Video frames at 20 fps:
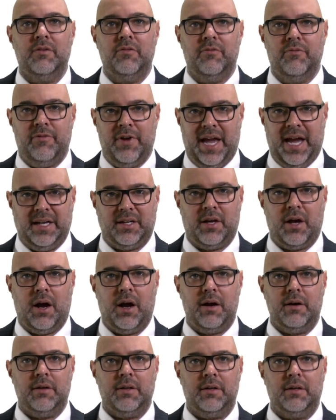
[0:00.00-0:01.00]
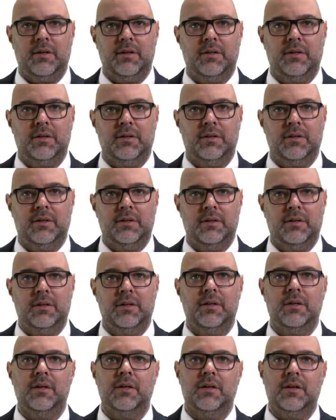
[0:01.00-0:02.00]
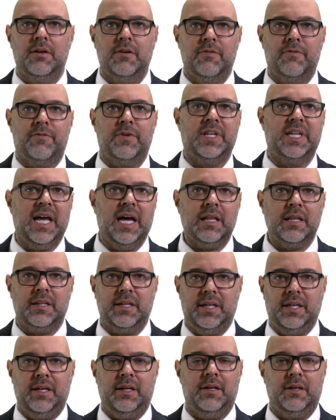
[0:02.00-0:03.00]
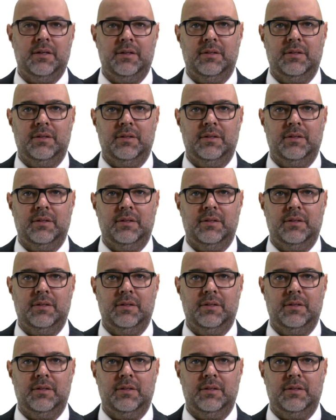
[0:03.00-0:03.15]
Vanguard, Fidelity,